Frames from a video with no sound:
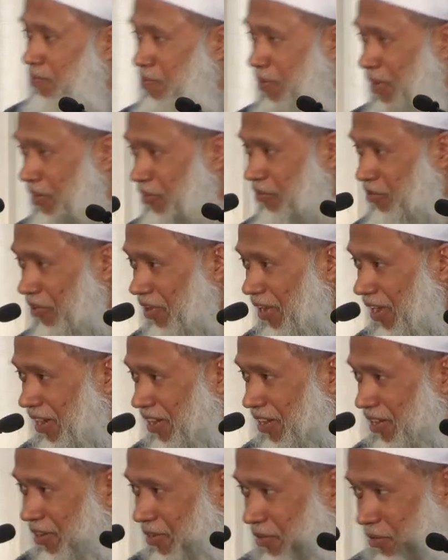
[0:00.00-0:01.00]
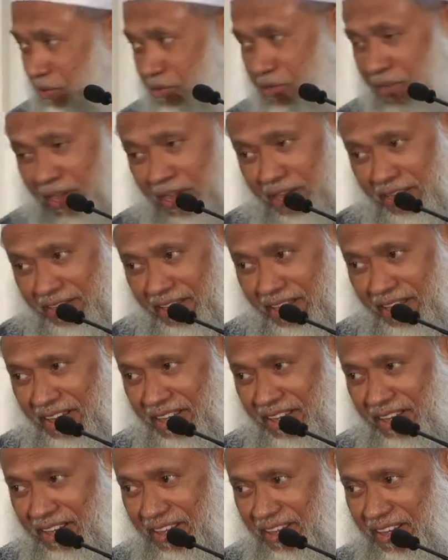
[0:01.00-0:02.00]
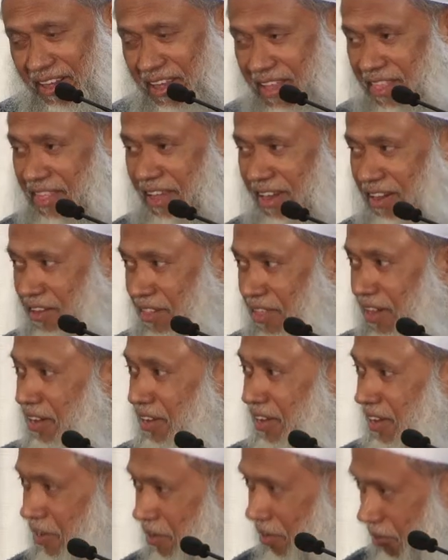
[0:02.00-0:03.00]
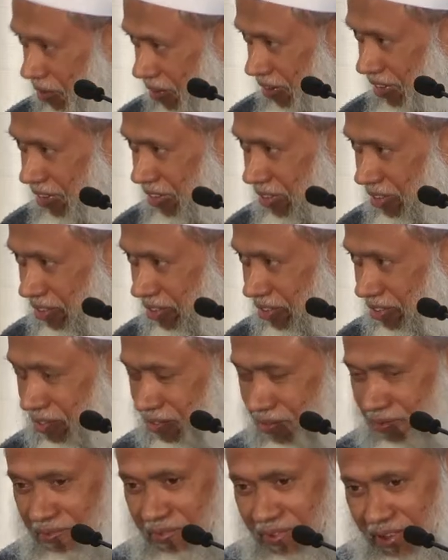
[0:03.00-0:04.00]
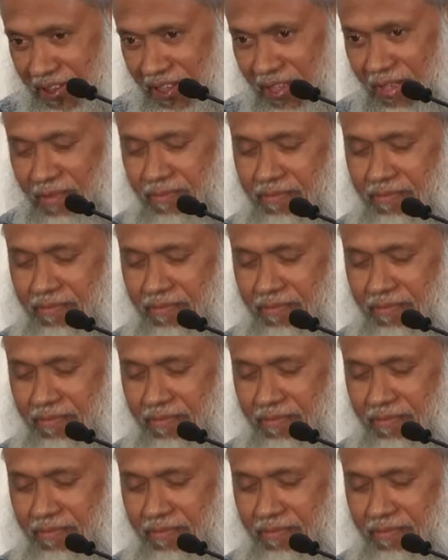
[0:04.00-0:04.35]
Peninsula took Shahada. They are in third category. Okay?